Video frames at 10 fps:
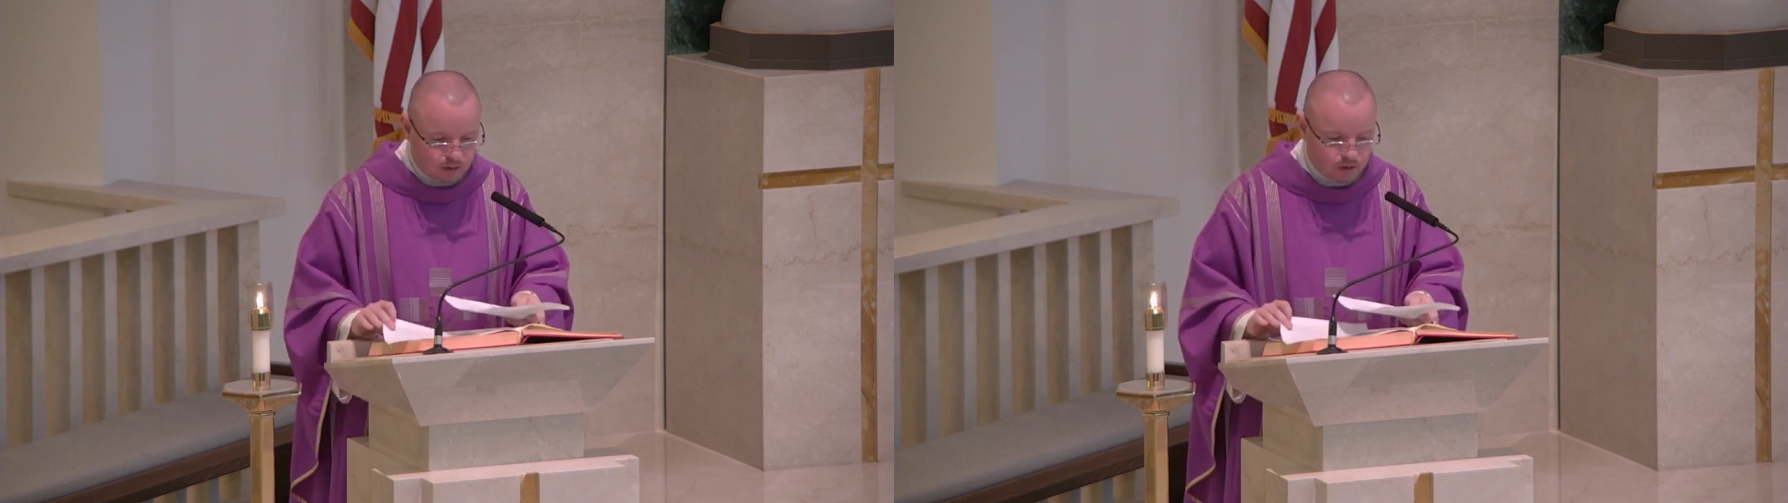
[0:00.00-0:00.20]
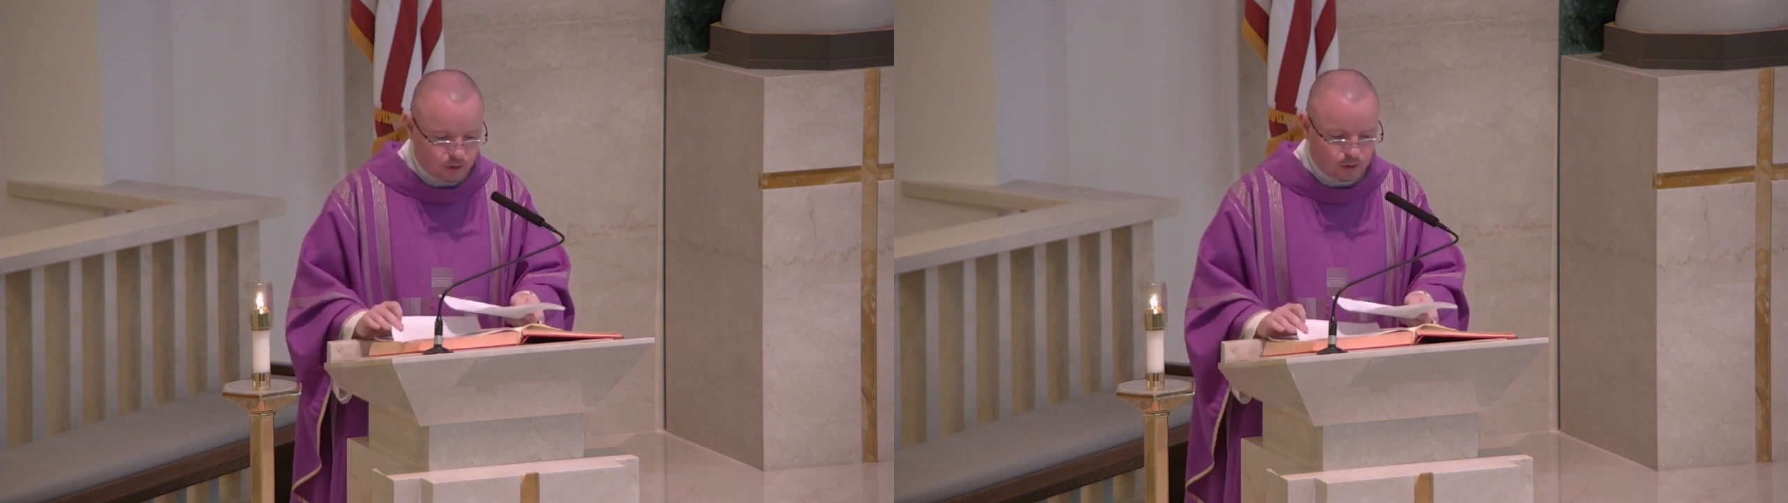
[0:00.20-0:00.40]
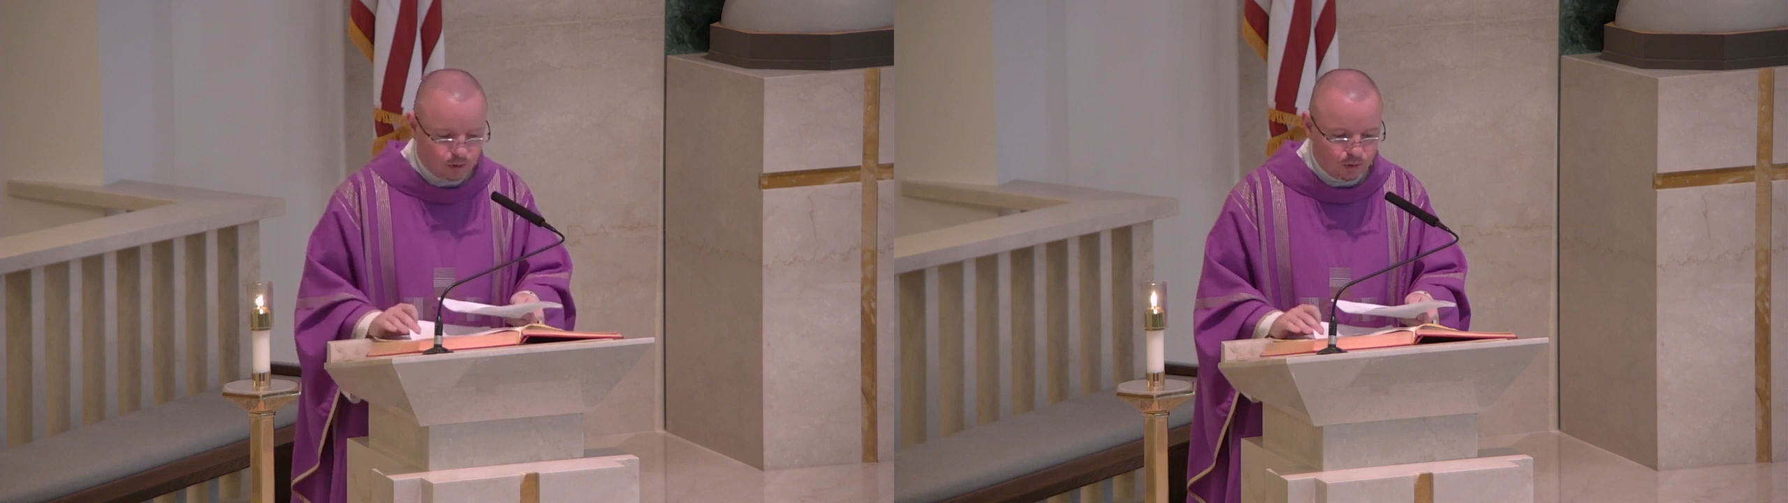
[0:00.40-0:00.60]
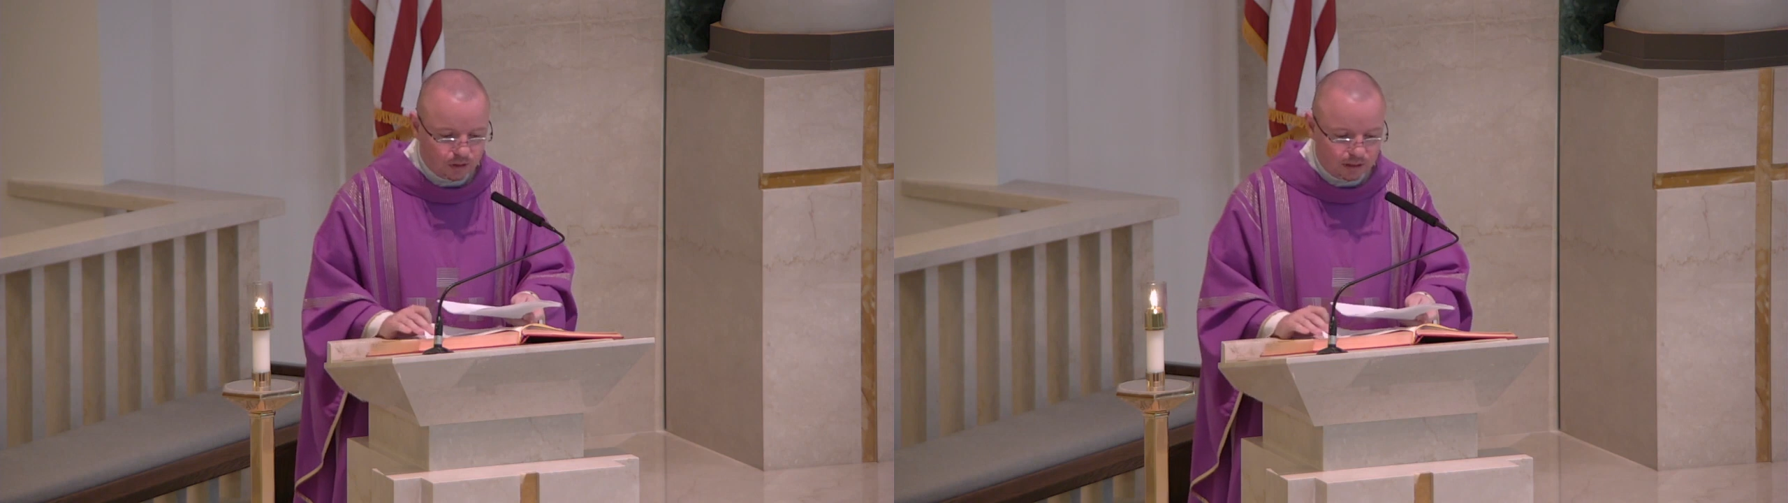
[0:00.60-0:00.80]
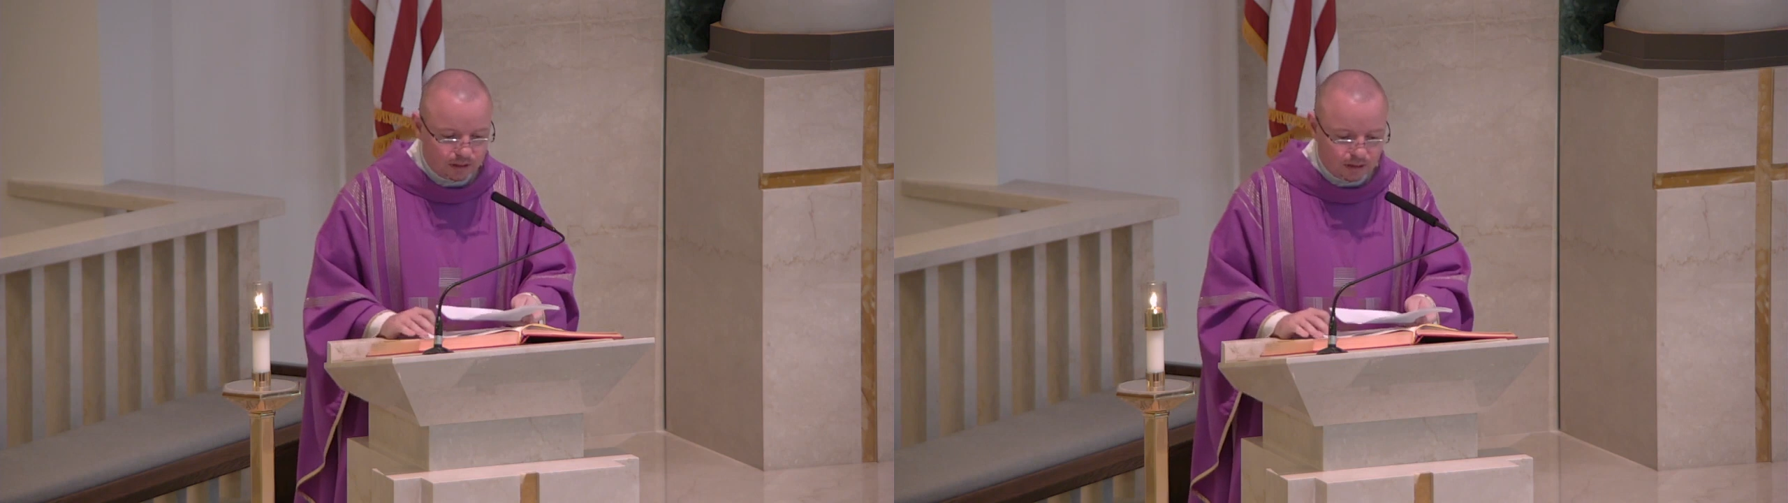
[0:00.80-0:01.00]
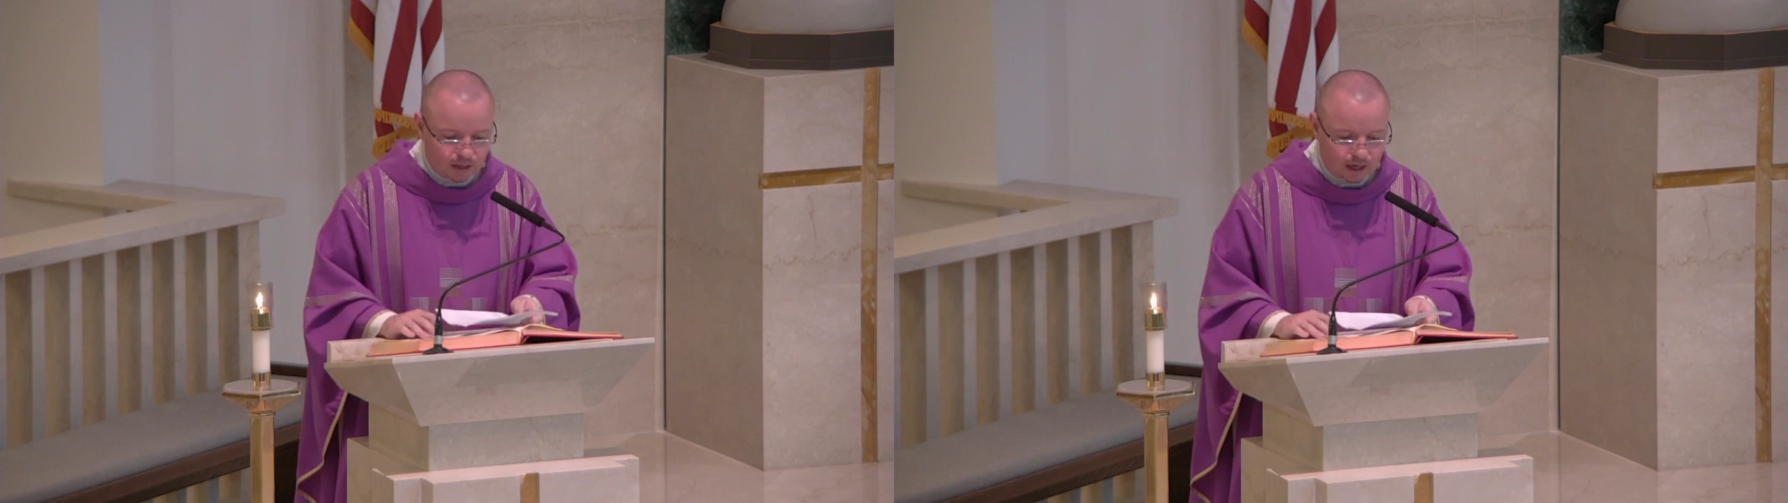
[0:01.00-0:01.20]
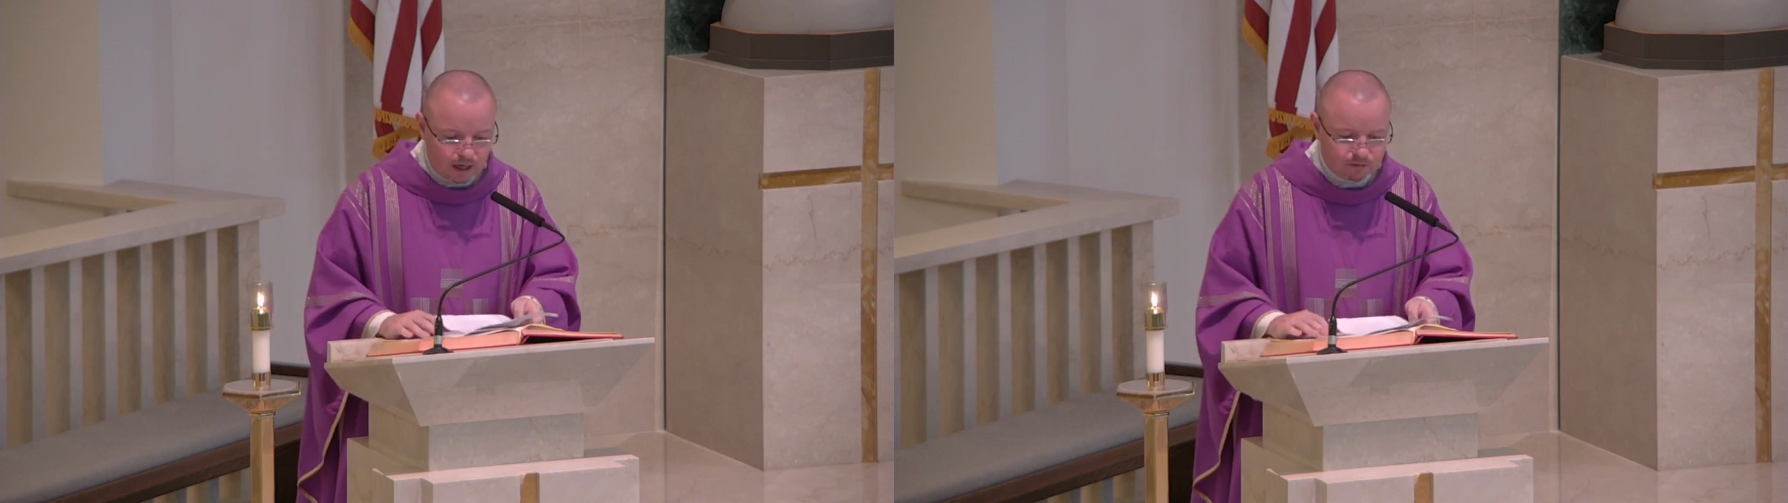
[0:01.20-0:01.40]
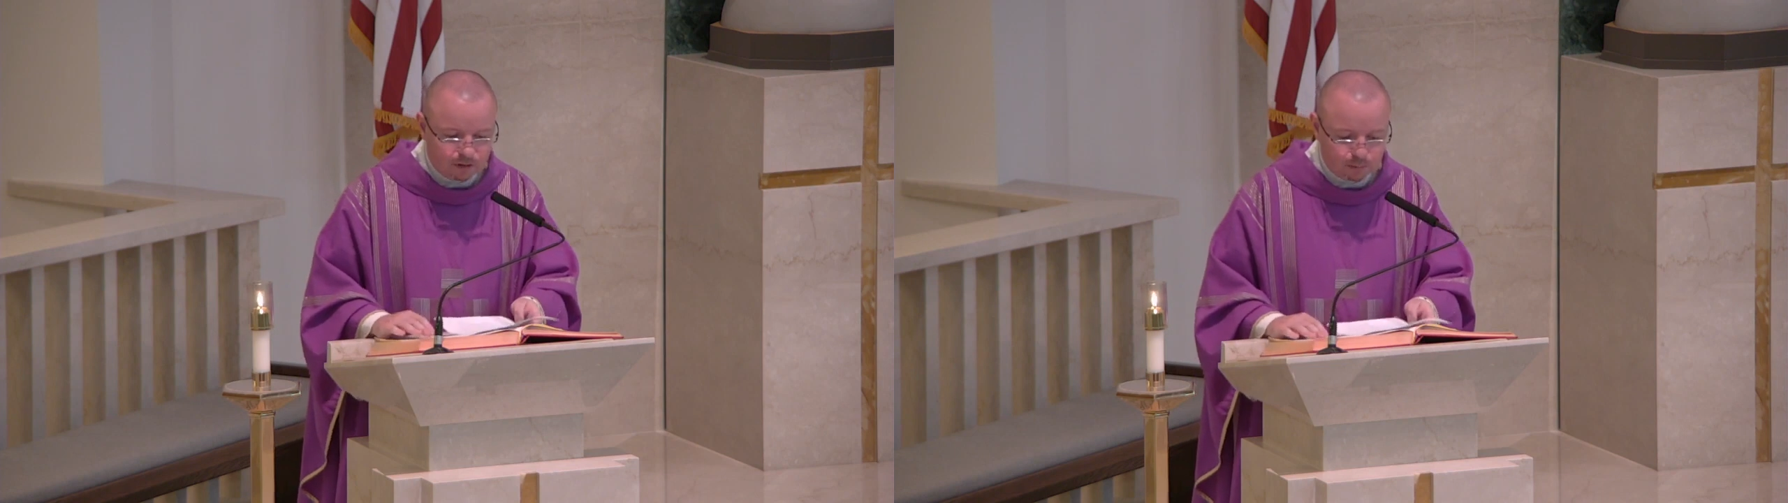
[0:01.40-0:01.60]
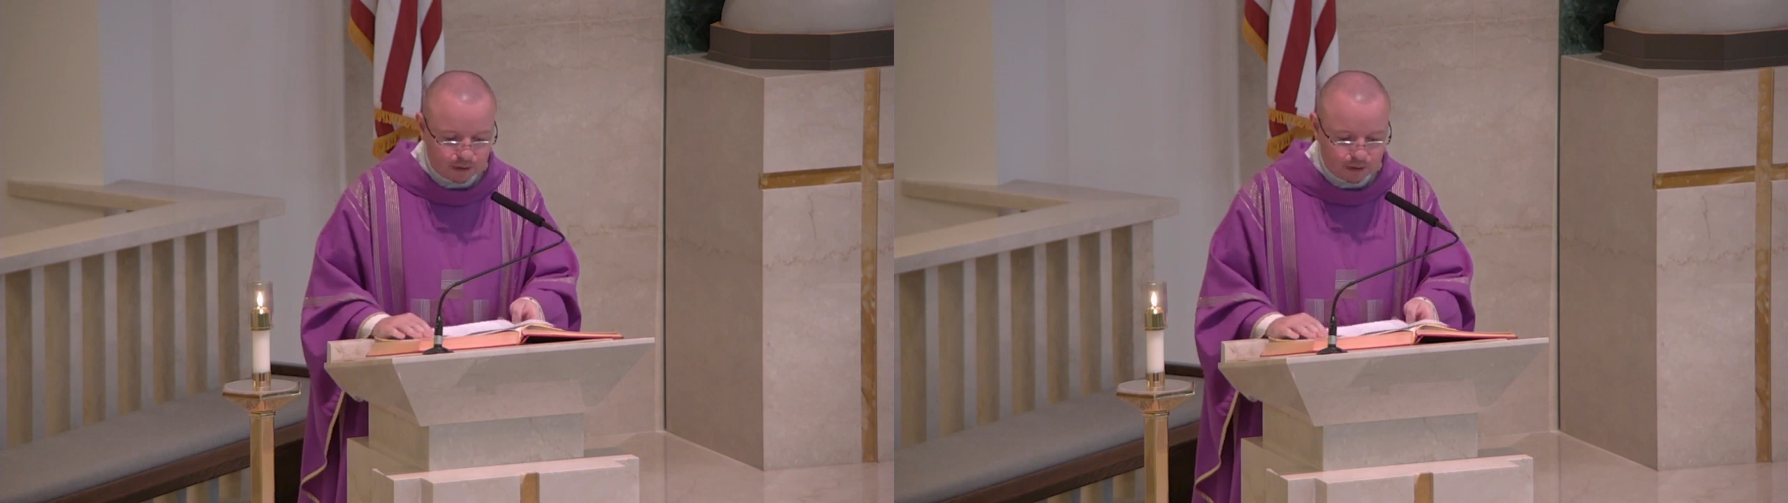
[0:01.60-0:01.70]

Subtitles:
So every